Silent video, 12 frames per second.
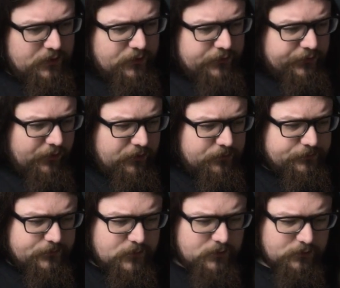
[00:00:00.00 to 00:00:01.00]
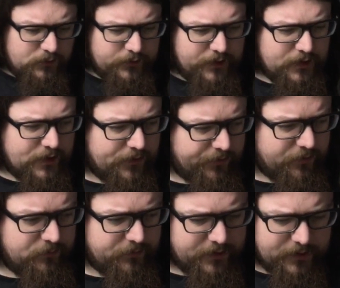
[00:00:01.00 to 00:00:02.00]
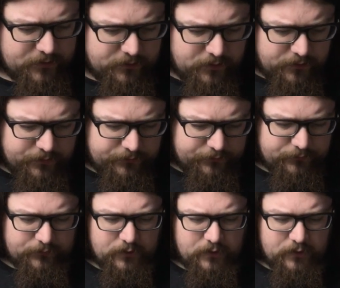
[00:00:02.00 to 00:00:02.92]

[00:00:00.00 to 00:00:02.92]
So looking at them, they are not as